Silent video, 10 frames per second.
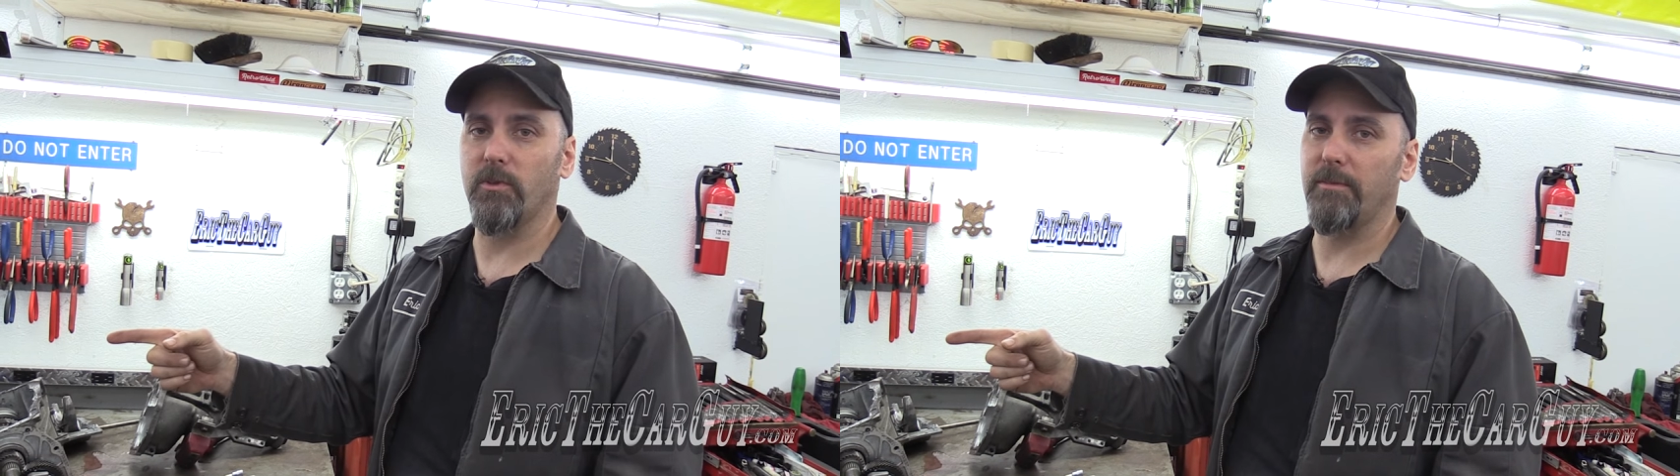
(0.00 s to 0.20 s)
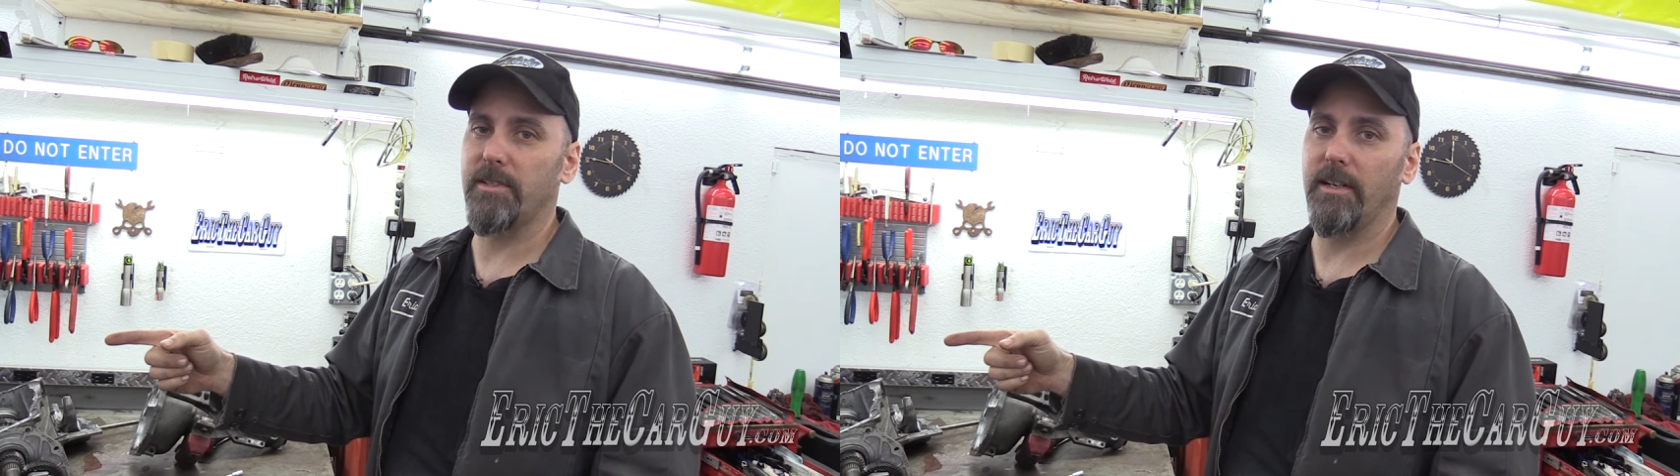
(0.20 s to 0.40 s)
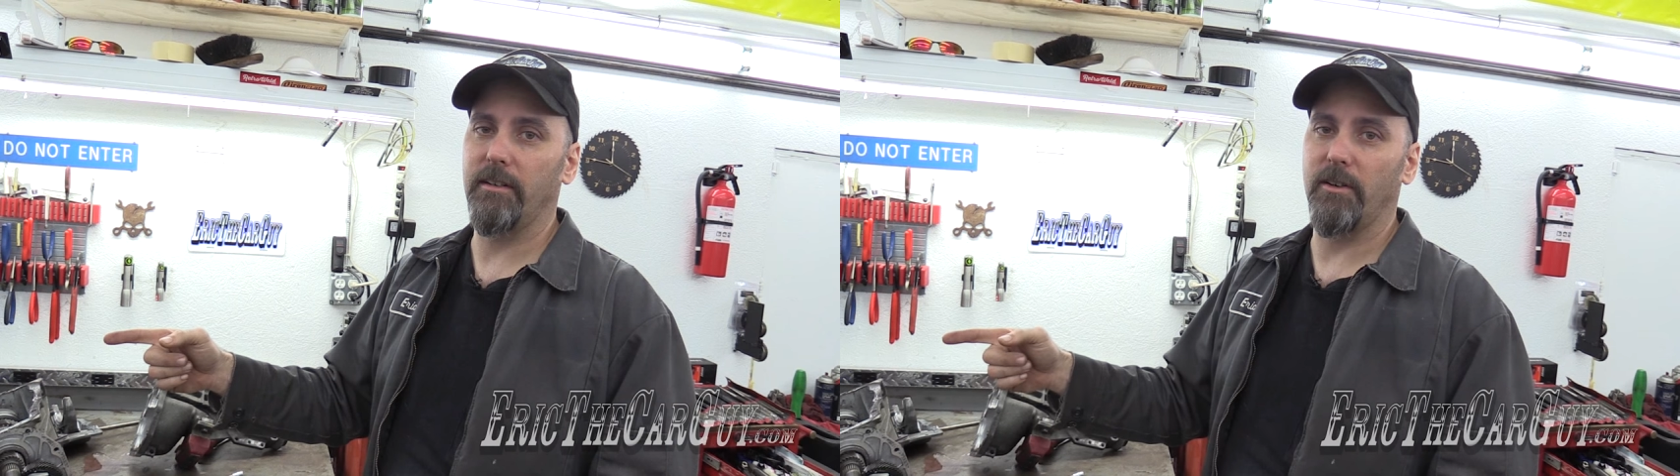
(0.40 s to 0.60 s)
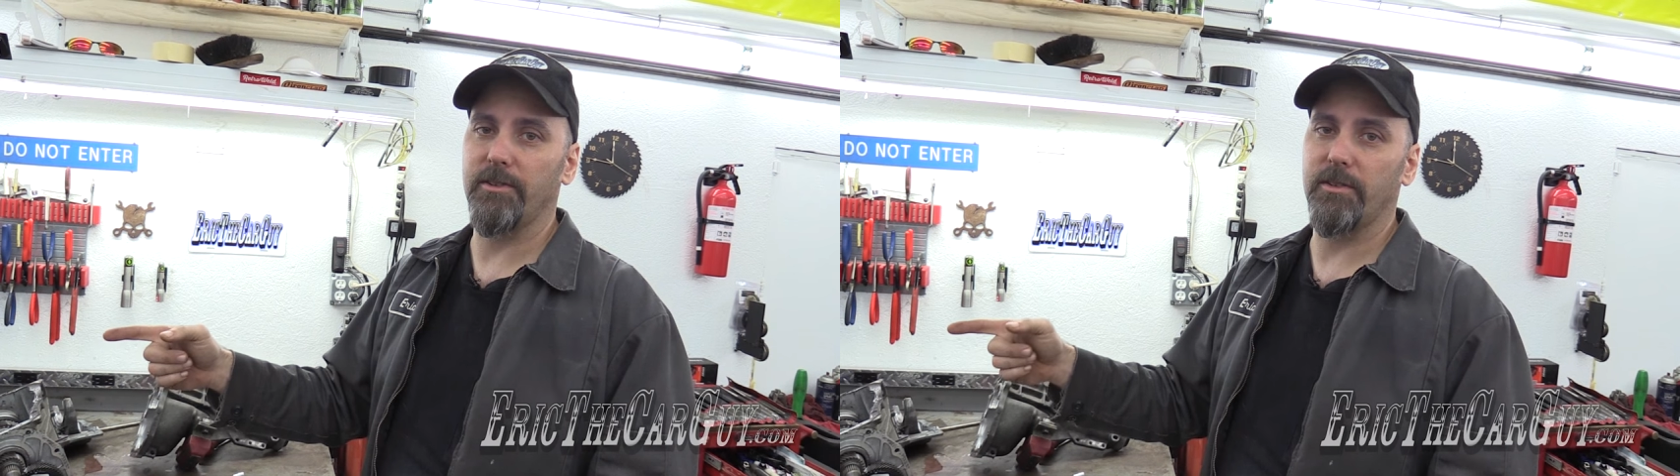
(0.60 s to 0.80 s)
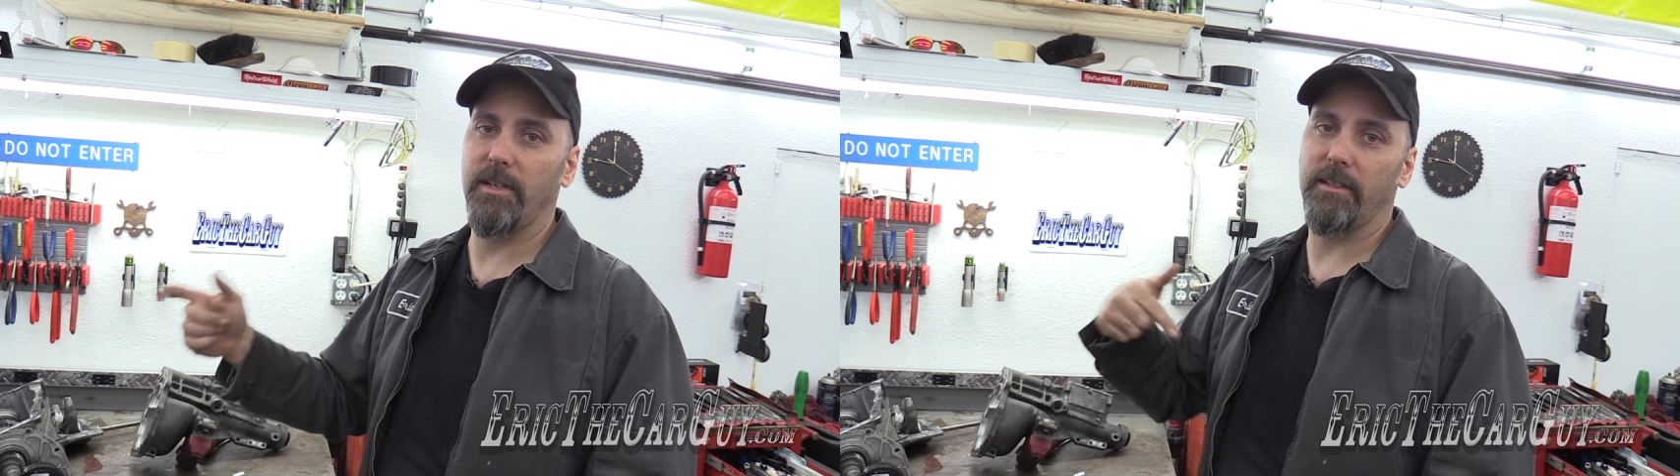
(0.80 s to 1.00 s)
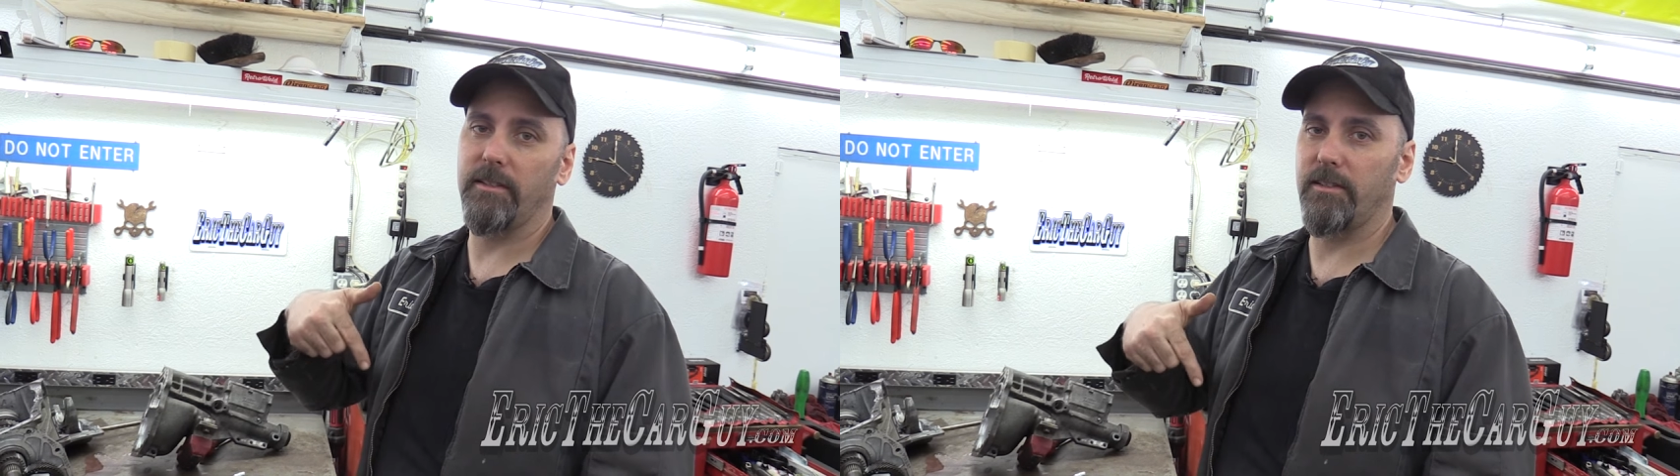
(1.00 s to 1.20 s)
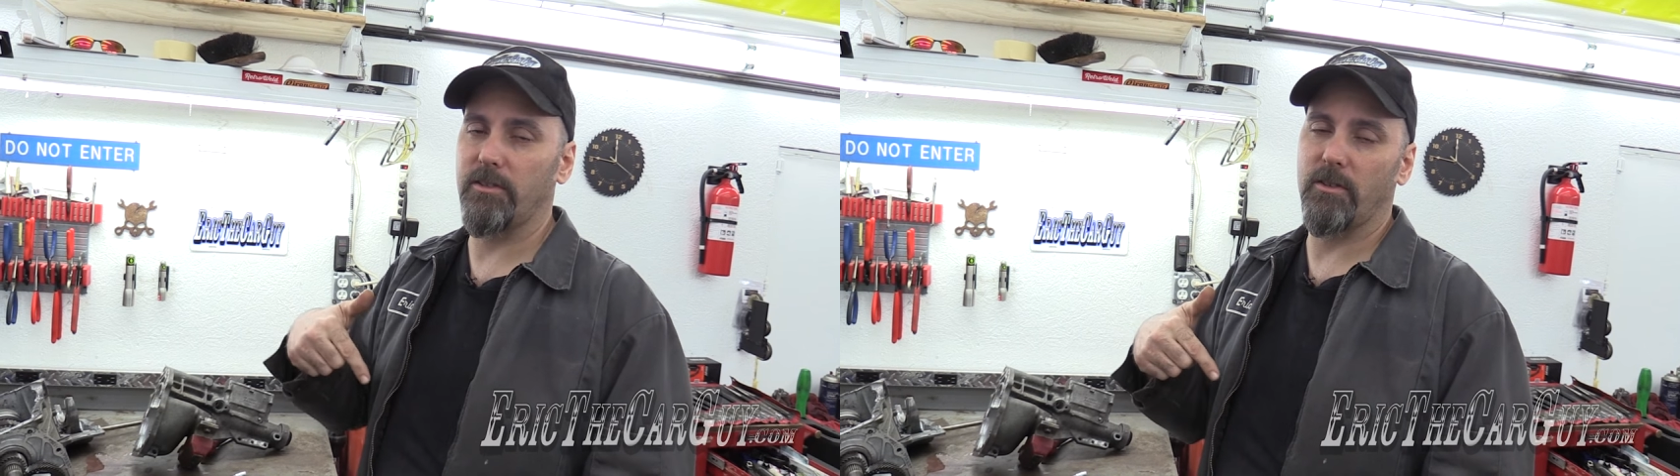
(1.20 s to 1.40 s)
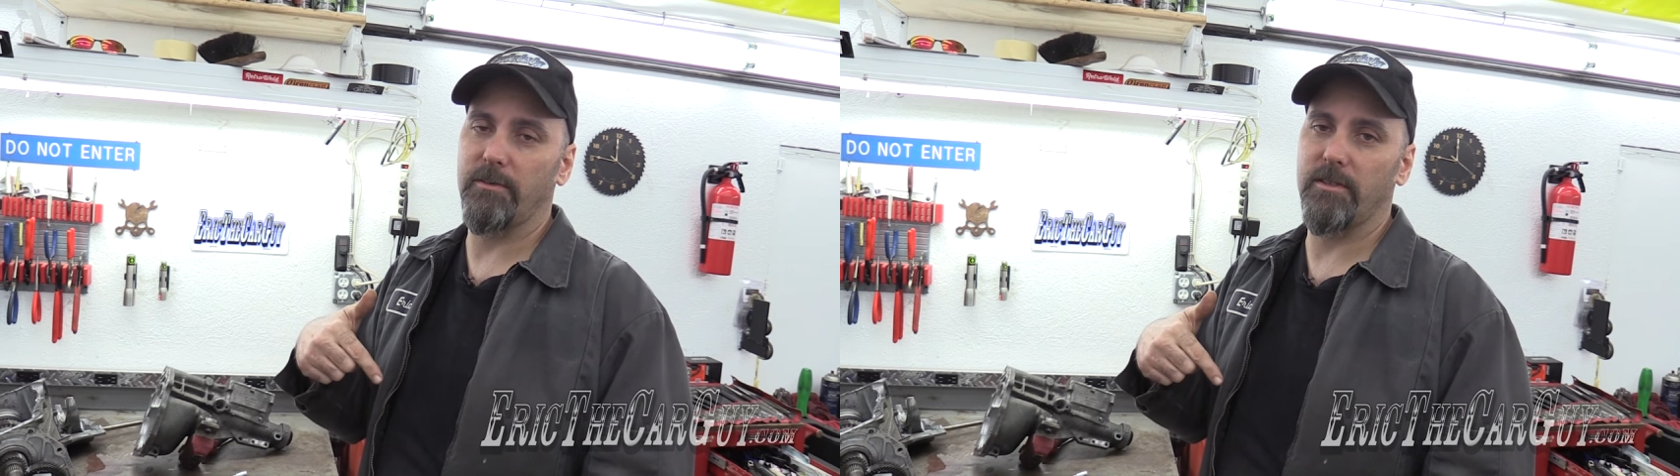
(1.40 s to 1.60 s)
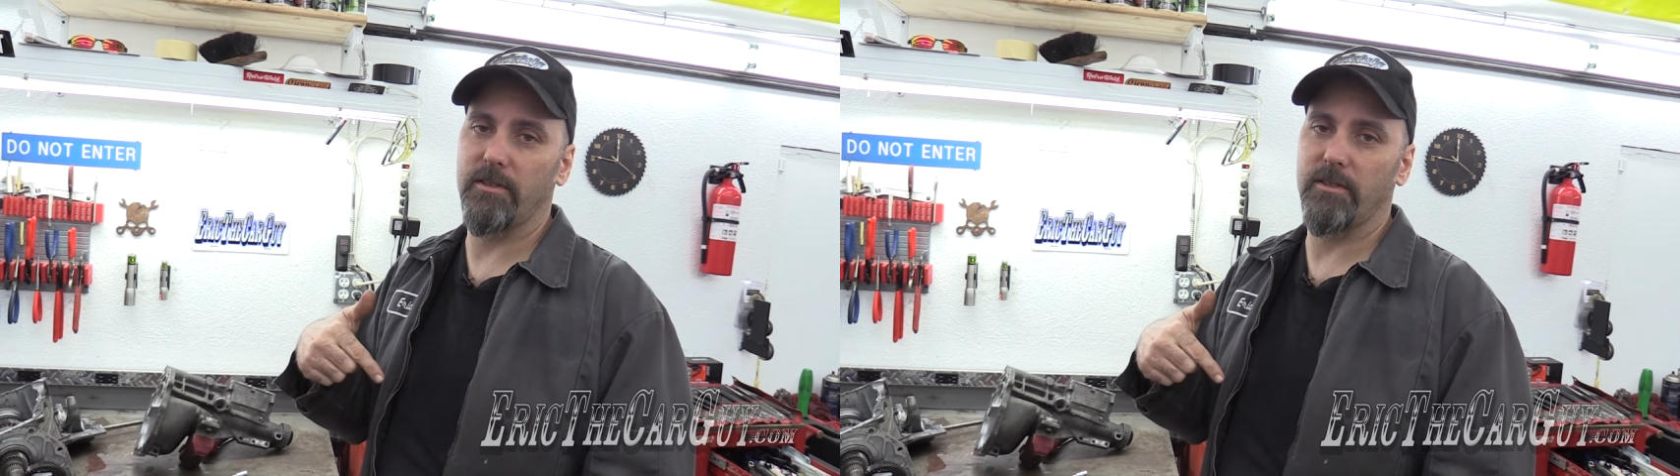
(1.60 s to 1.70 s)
website also down in the description,